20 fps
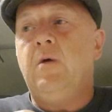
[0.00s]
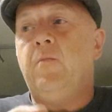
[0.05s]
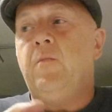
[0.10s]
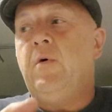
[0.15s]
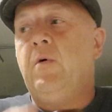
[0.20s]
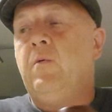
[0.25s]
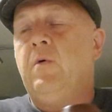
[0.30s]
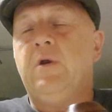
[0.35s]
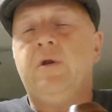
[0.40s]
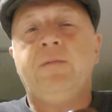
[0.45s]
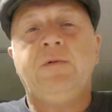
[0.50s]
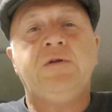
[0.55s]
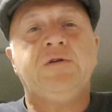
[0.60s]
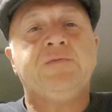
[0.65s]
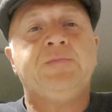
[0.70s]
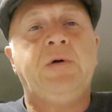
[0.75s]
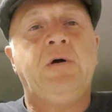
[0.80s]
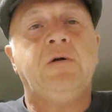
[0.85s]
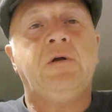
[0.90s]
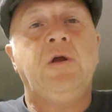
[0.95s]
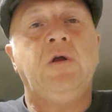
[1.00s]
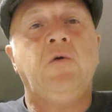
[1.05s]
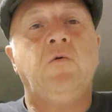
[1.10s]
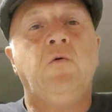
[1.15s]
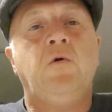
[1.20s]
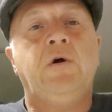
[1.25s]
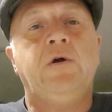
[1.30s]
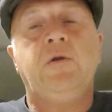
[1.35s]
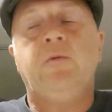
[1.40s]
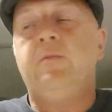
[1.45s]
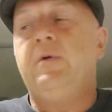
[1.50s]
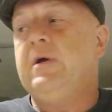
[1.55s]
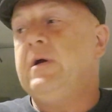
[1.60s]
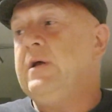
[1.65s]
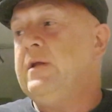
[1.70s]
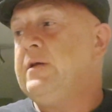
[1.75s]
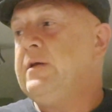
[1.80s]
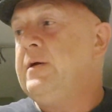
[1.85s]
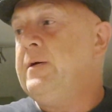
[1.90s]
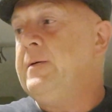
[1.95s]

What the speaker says: But one I've been smoking quite a bit